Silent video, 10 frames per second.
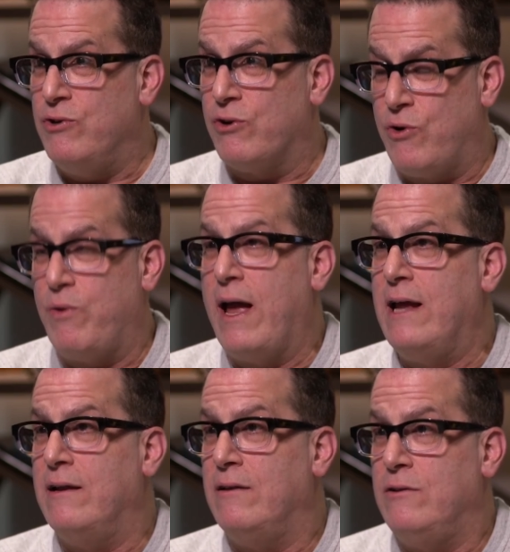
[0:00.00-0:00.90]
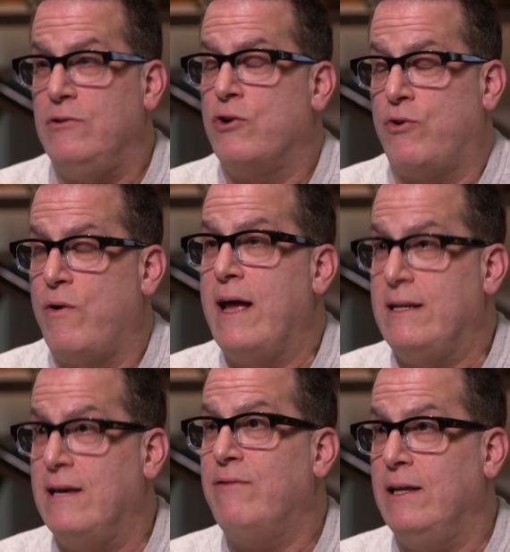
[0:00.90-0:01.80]
your
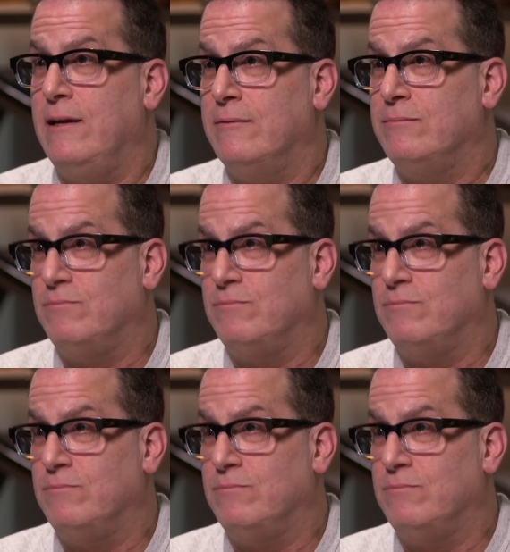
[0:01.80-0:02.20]
creativity.